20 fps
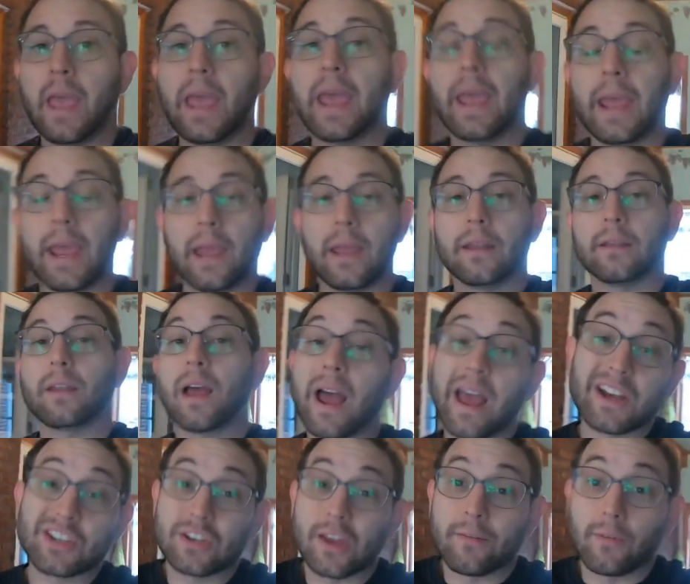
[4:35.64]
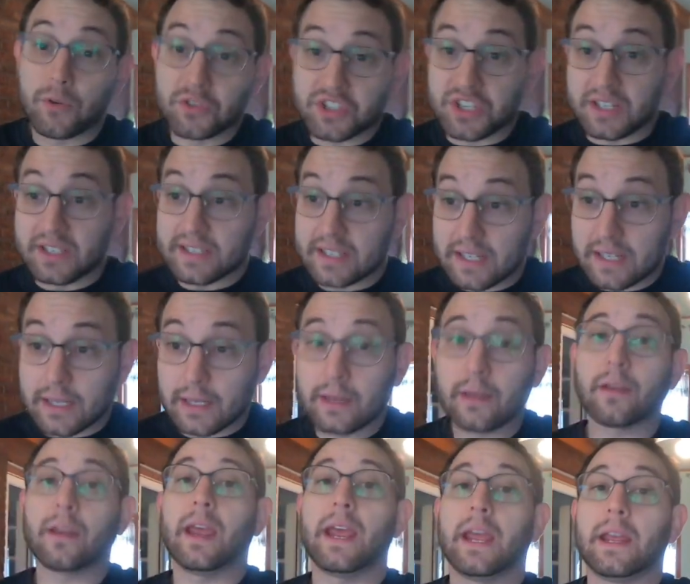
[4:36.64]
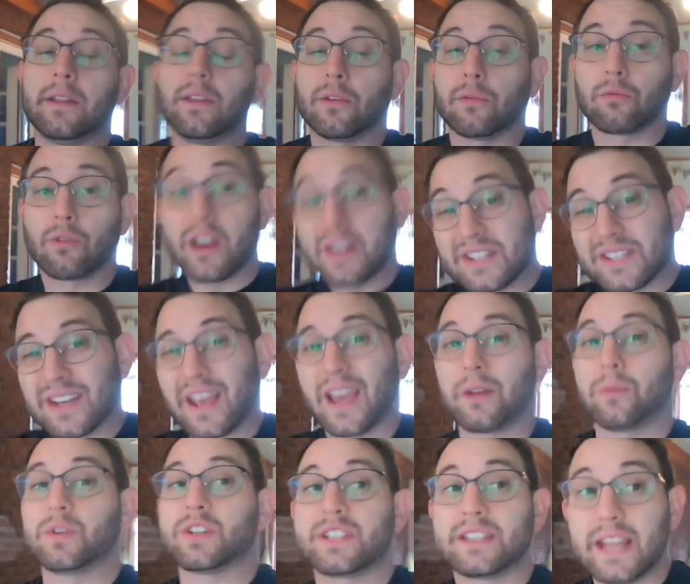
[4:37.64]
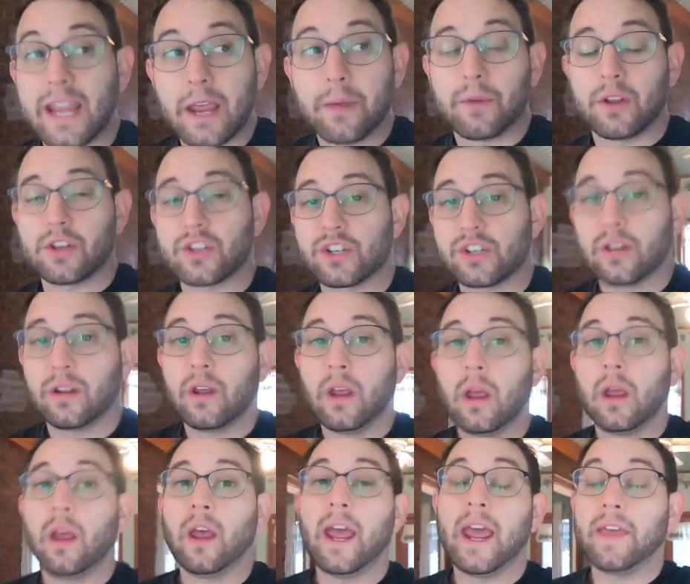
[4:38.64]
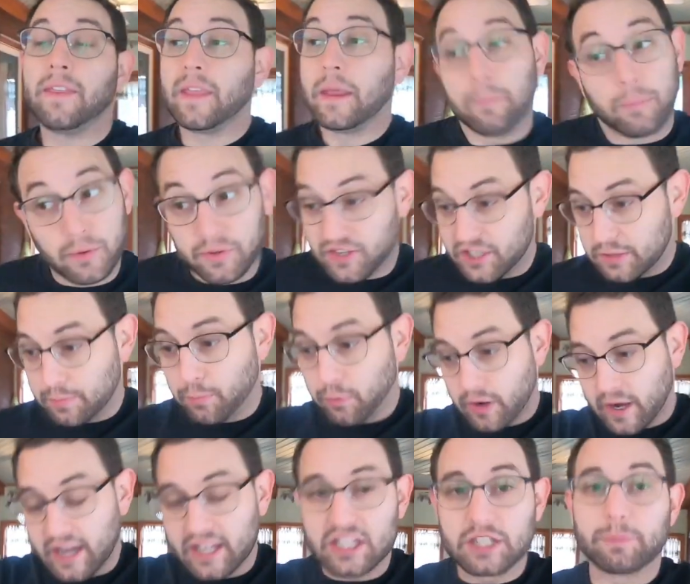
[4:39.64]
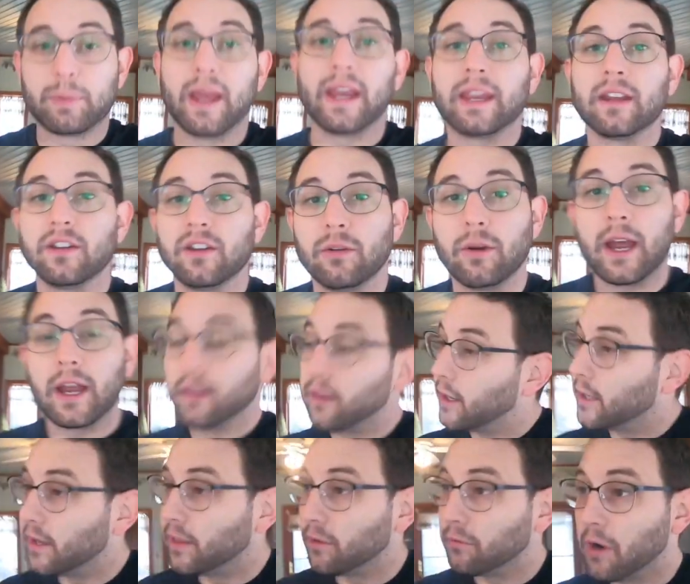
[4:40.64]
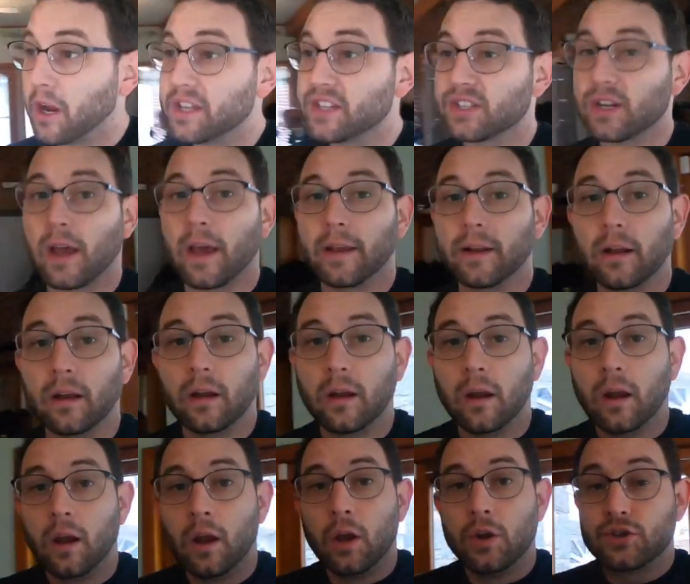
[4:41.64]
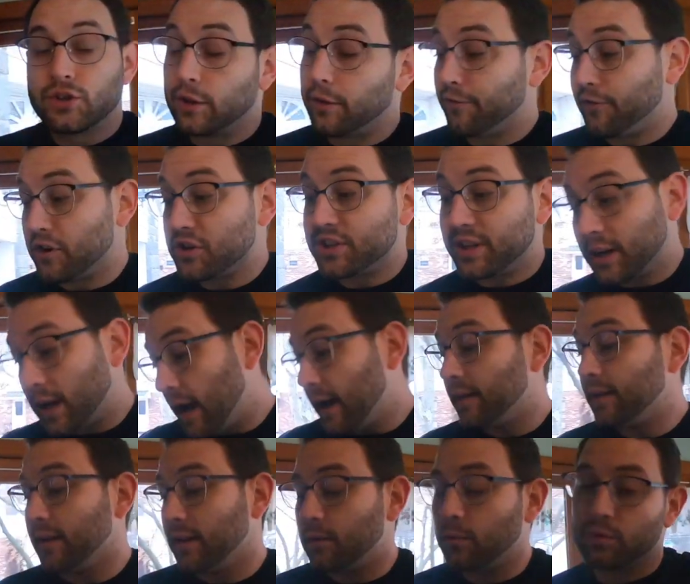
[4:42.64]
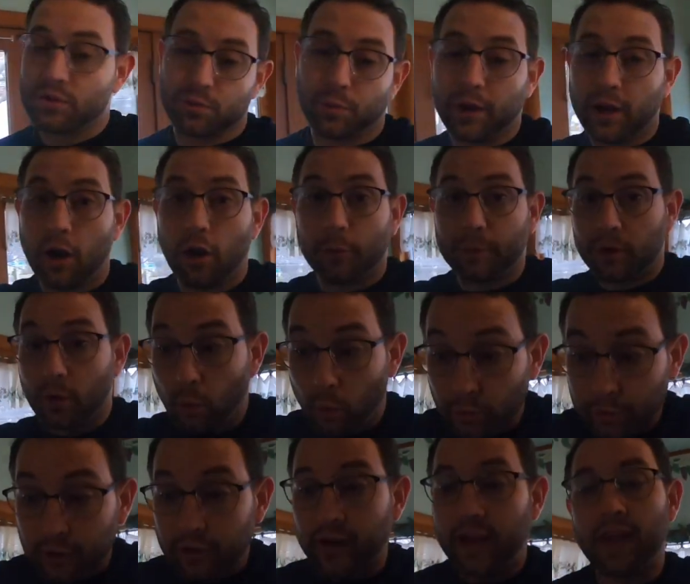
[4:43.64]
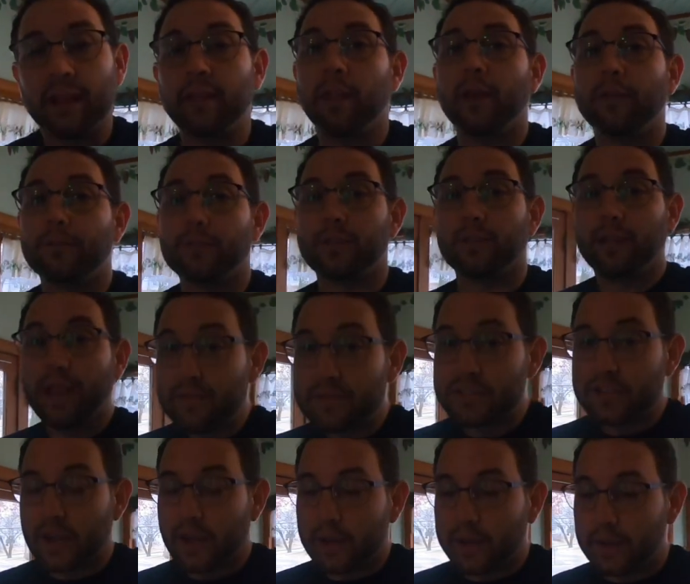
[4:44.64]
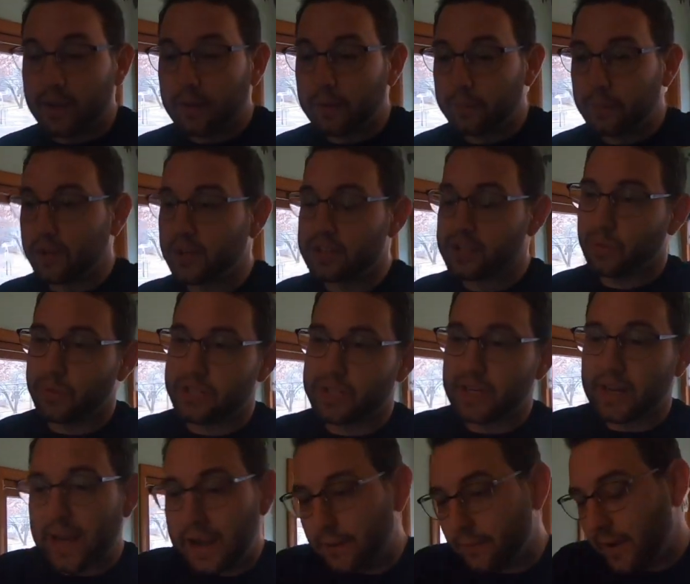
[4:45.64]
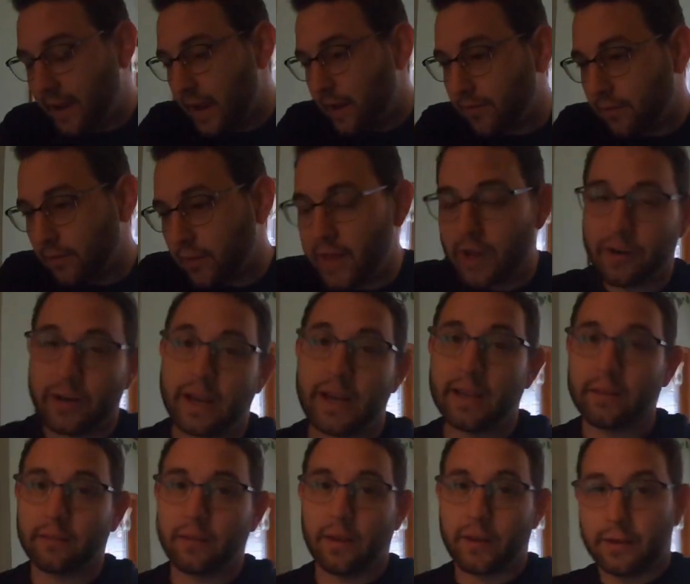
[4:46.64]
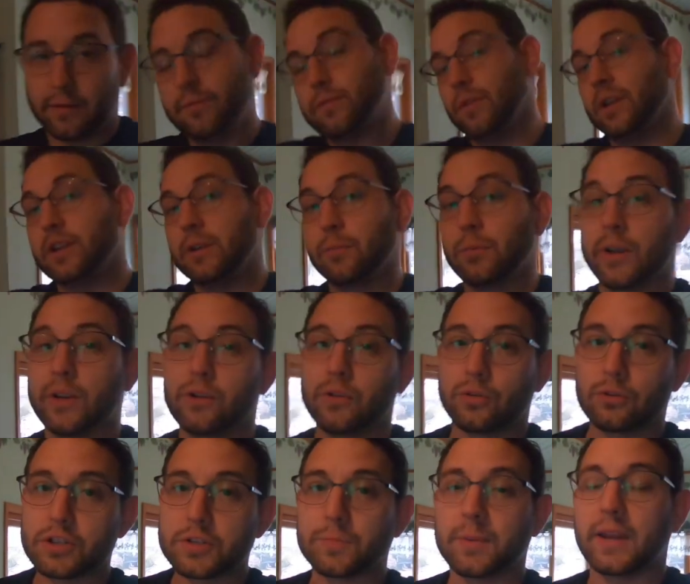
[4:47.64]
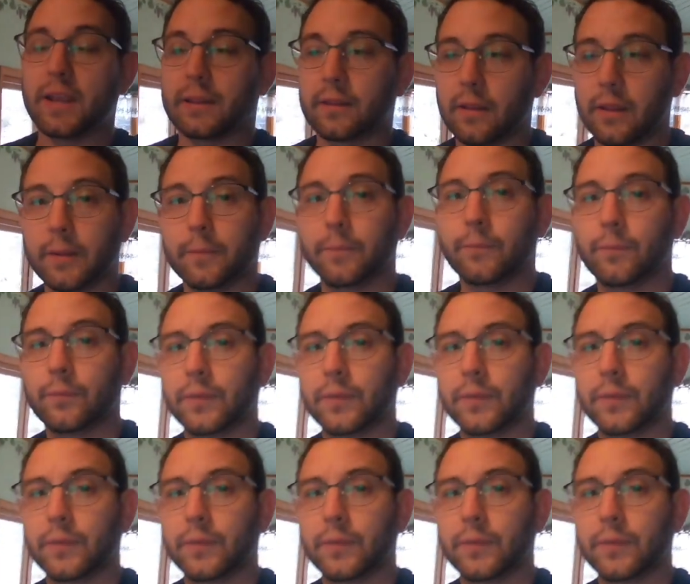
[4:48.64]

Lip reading: And I actually have OCD, and the right side was damaged, and they put this brand spanking new headlight in the right side. So the first thing I did was went home and ordered a headlight for the left side because I wasn't going to have a half cloudy headlight and a brand new crispy headlight.